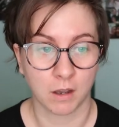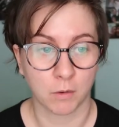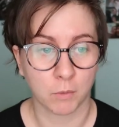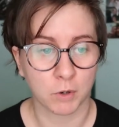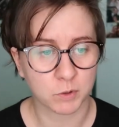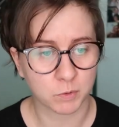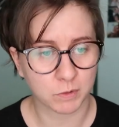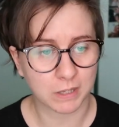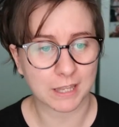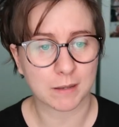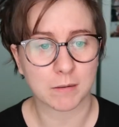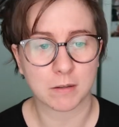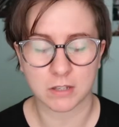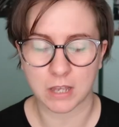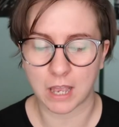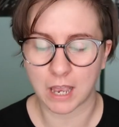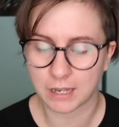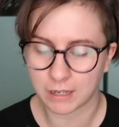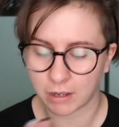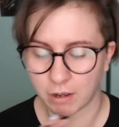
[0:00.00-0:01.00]

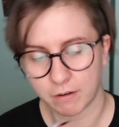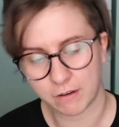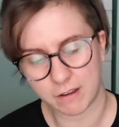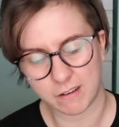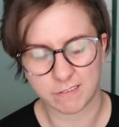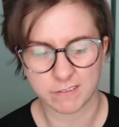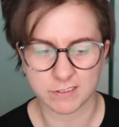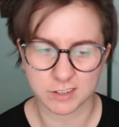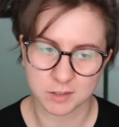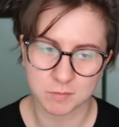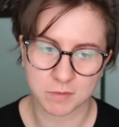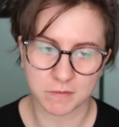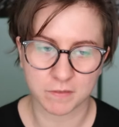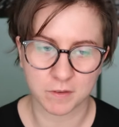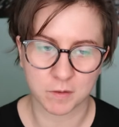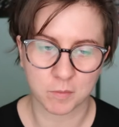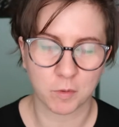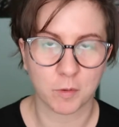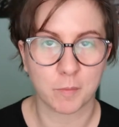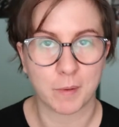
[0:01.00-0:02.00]
some of
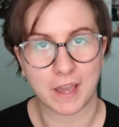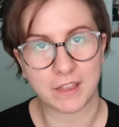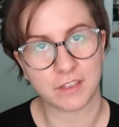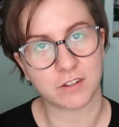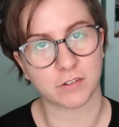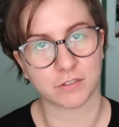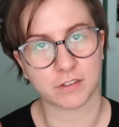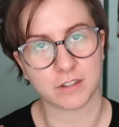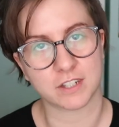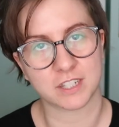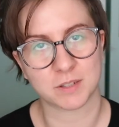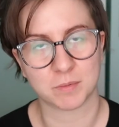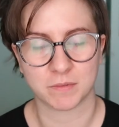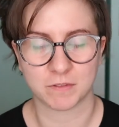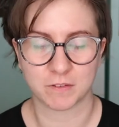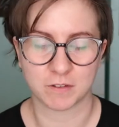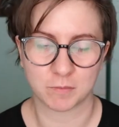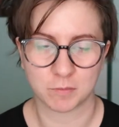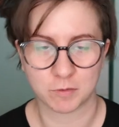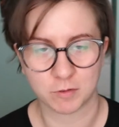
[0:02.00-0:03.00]
them were better than others, some of
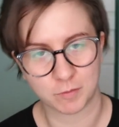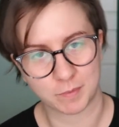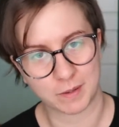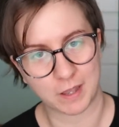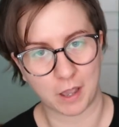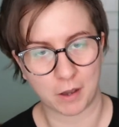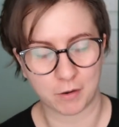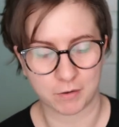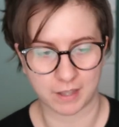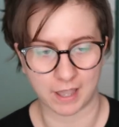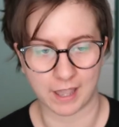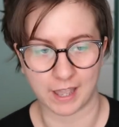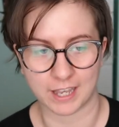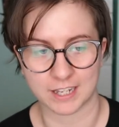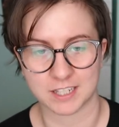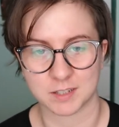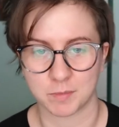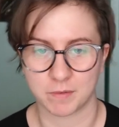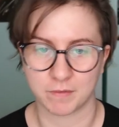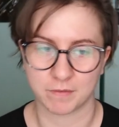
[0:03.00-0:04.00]
them were a bit okay,
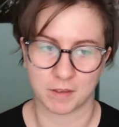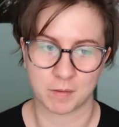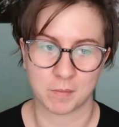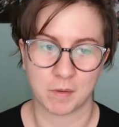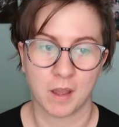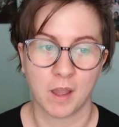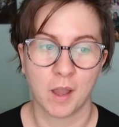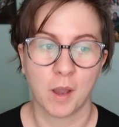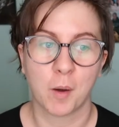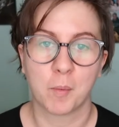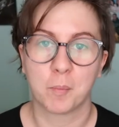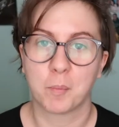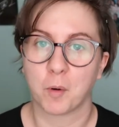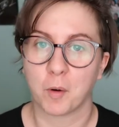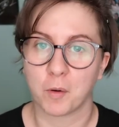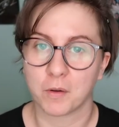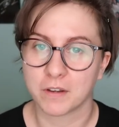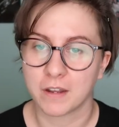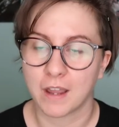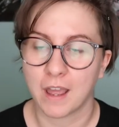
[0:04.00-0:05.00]
some of them,
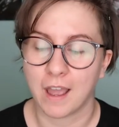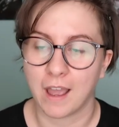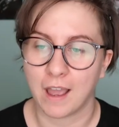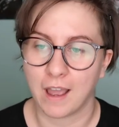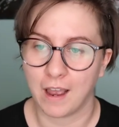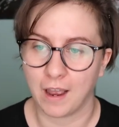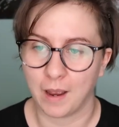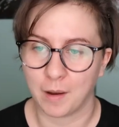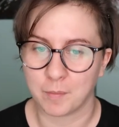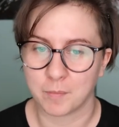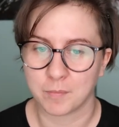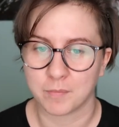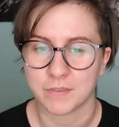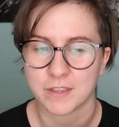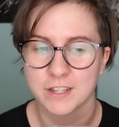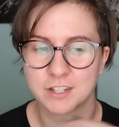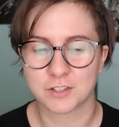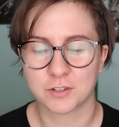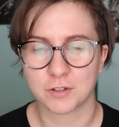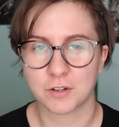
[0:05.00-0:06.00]
but
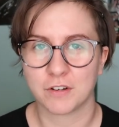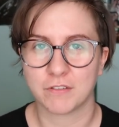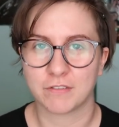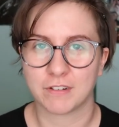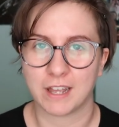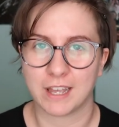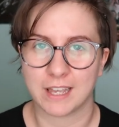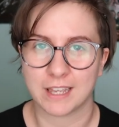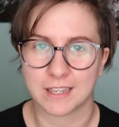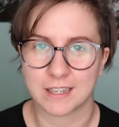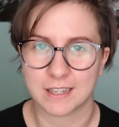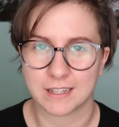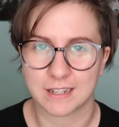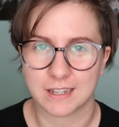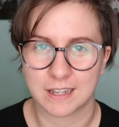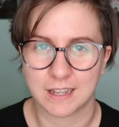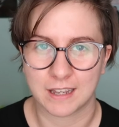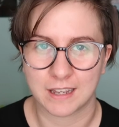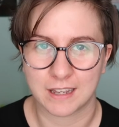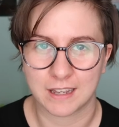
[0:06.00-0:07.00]
they're sort of like,
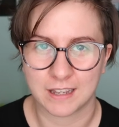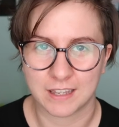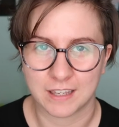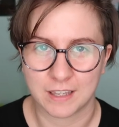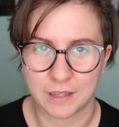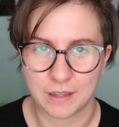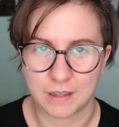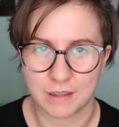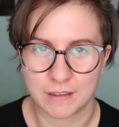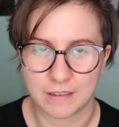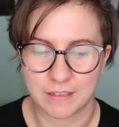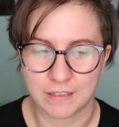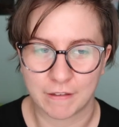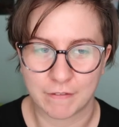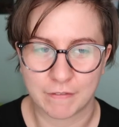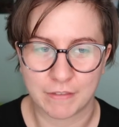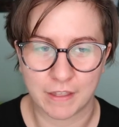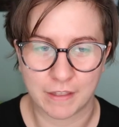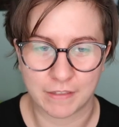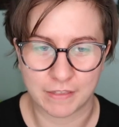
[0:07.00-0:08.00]

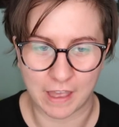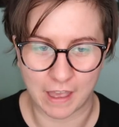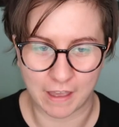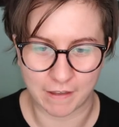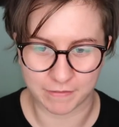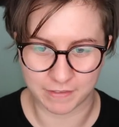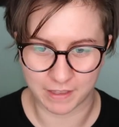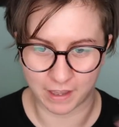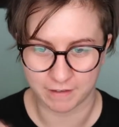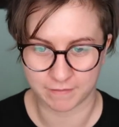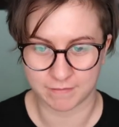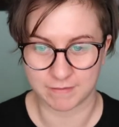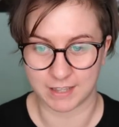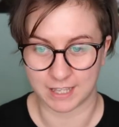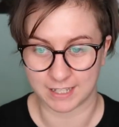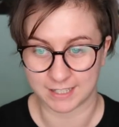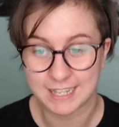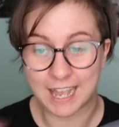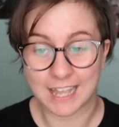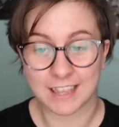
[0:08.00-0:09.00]

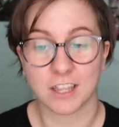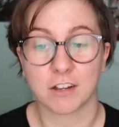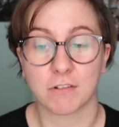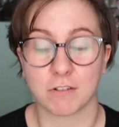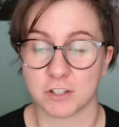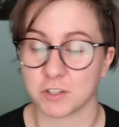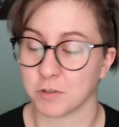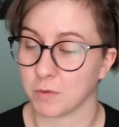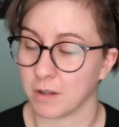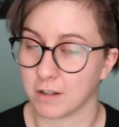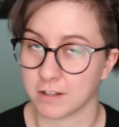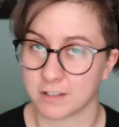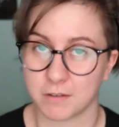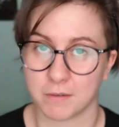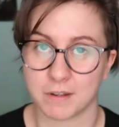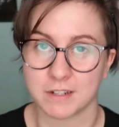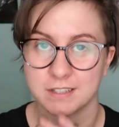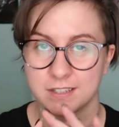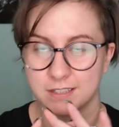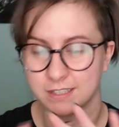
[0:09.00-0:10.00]
they're set in the Grisha world, so
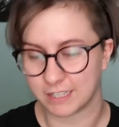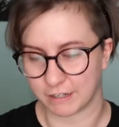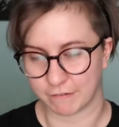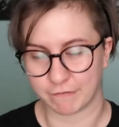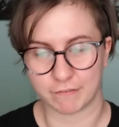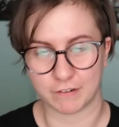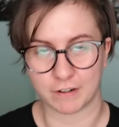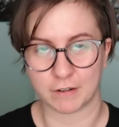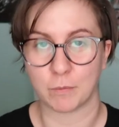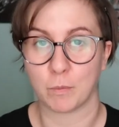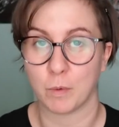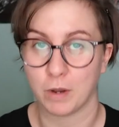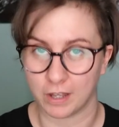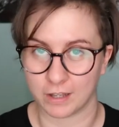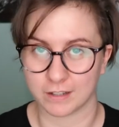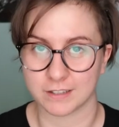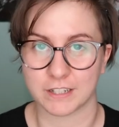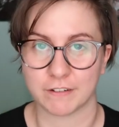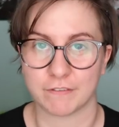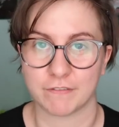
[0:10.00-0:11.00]
it's different
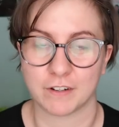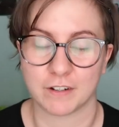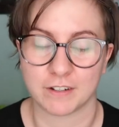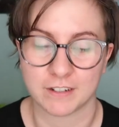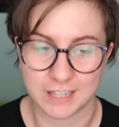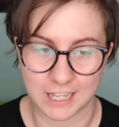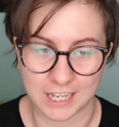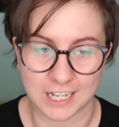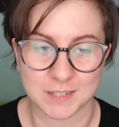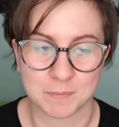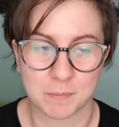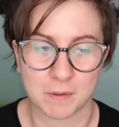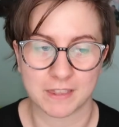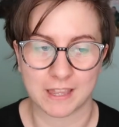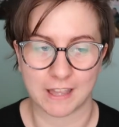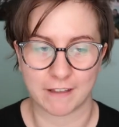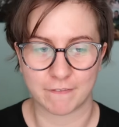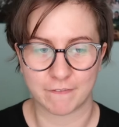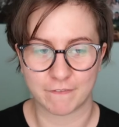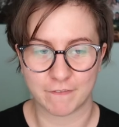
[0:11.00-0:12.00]
world, different things, but
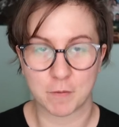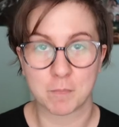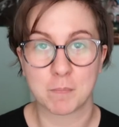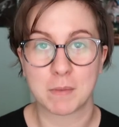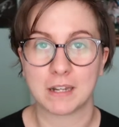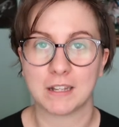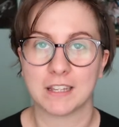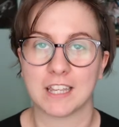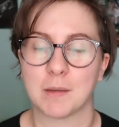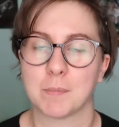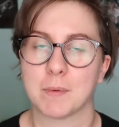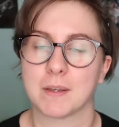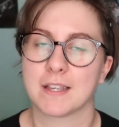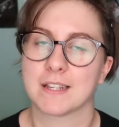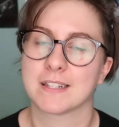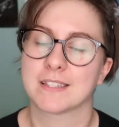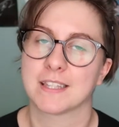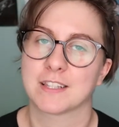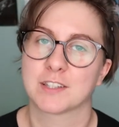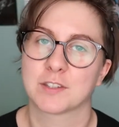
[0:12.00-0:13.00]
they're familiar
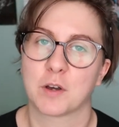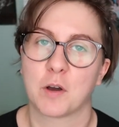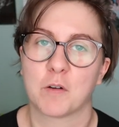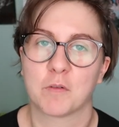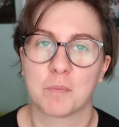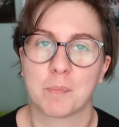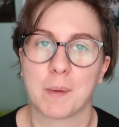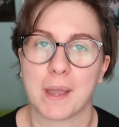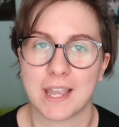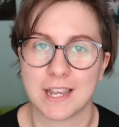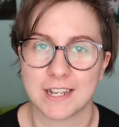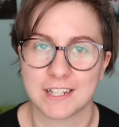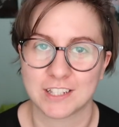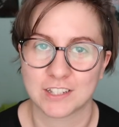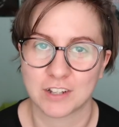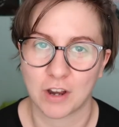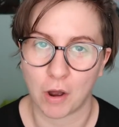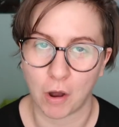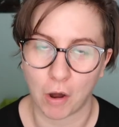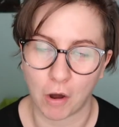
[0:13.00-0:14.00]
because they're sort of
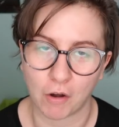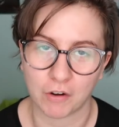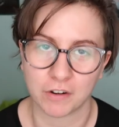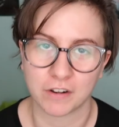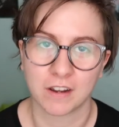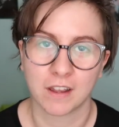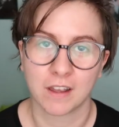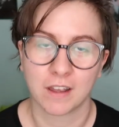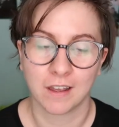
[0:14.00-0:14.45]
based on